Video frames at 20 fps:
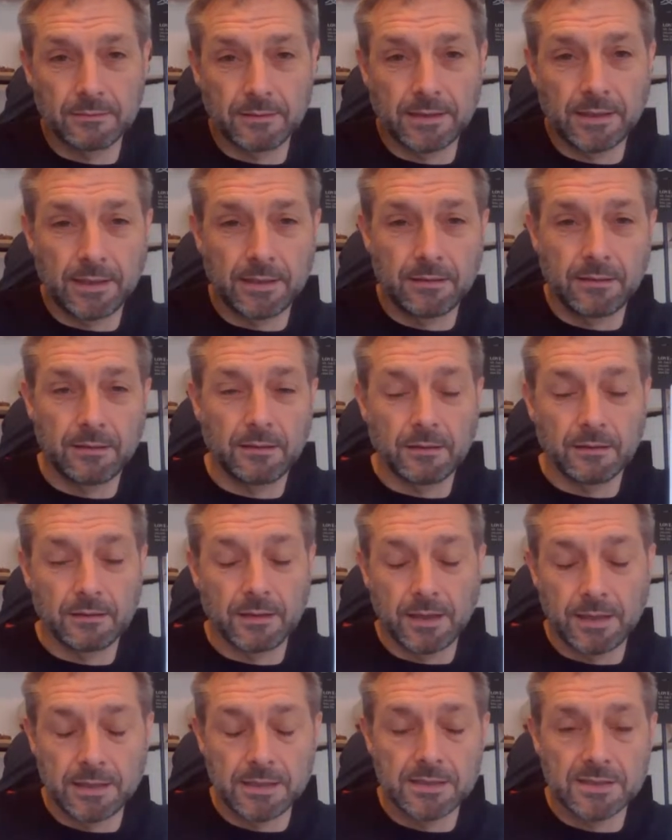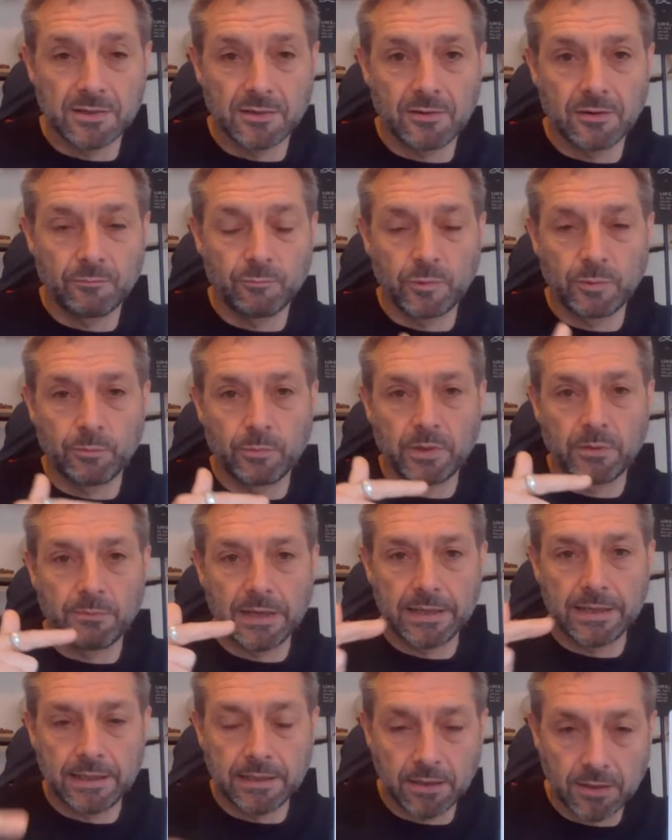in time when we
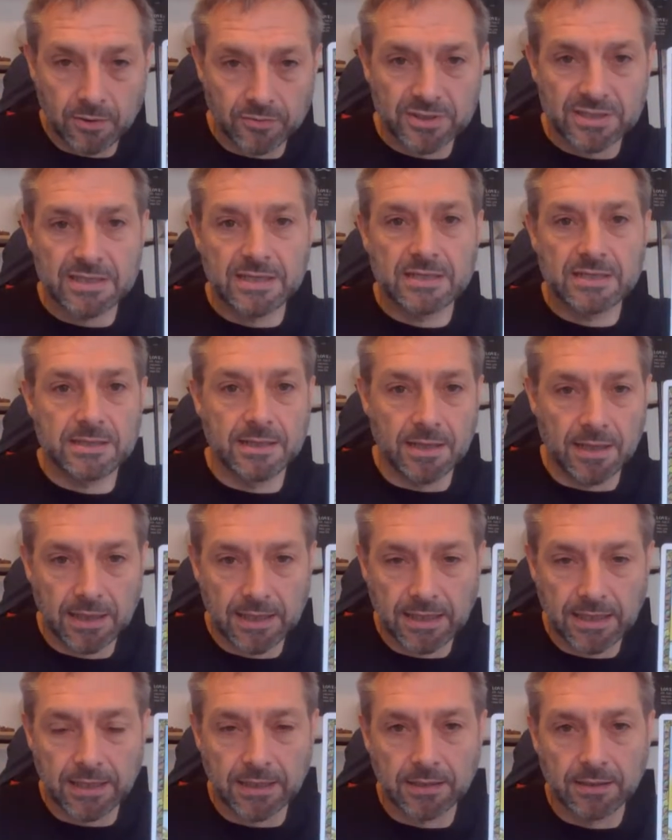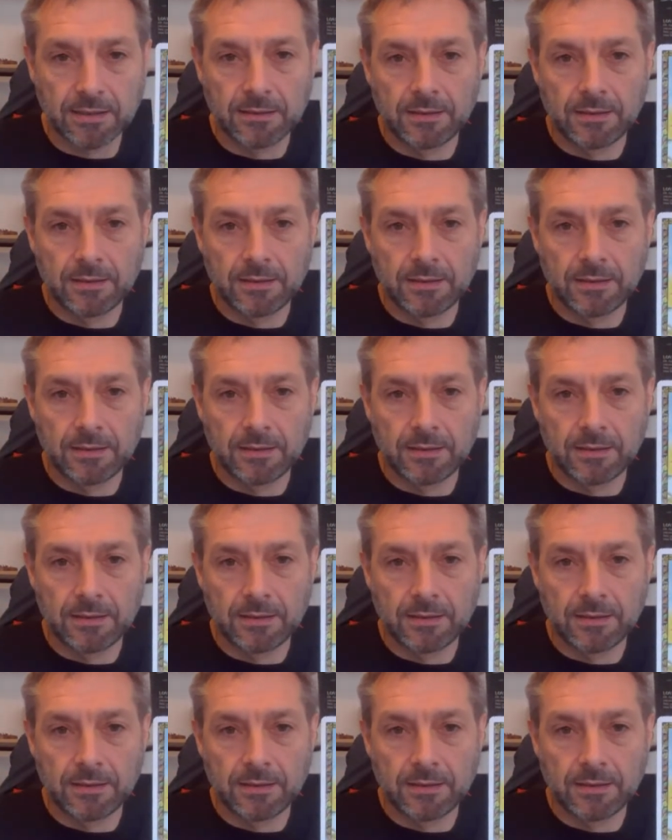make it a consistent thing.